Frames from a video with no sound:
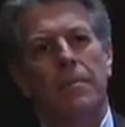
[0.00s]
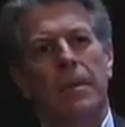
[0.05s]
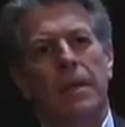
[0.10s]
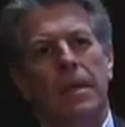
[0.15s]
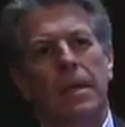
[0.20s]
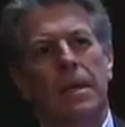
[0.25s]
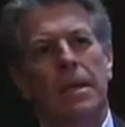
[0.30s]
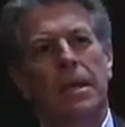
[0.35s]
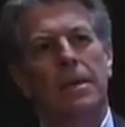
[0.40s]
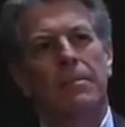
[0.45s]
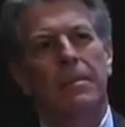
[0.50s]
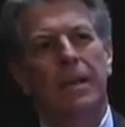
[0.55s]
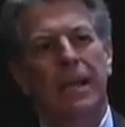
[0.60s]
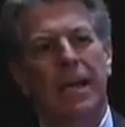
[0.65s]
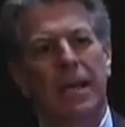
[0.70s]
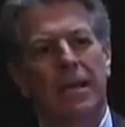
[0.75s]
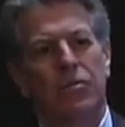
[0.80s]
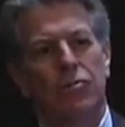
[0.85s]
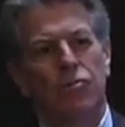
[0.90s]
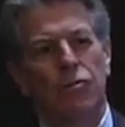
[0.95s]
He
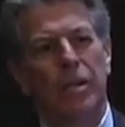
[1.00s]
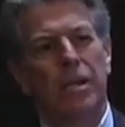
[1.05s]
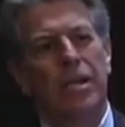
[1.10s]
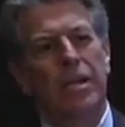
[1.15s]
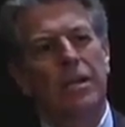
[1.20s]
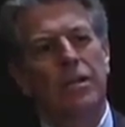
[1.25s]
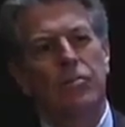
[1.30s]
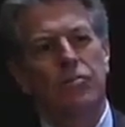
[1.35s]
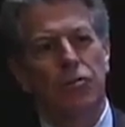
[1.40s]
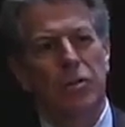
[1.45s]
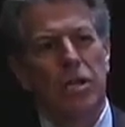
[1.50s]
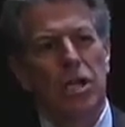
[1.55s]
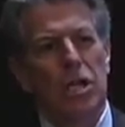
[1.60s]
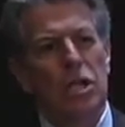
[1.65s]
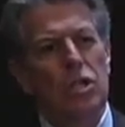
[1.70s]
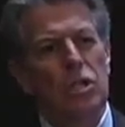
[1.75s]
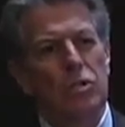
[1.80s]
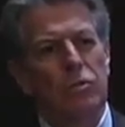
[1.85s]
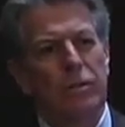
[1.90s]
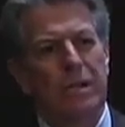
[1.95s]
began
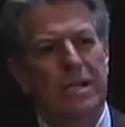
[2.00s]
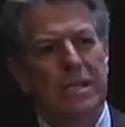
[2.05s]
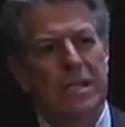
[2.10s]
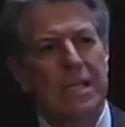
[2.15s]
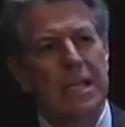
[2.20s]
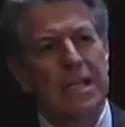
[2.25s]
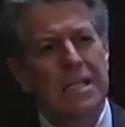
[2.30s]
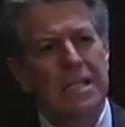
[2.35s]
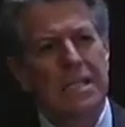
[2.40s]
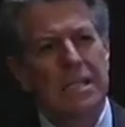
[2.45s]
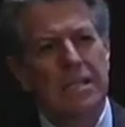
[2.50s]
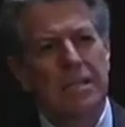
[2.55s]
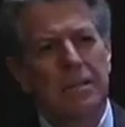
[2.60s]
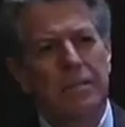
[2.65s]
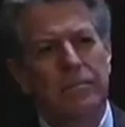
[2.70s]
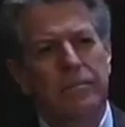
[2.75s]
drinking to excess.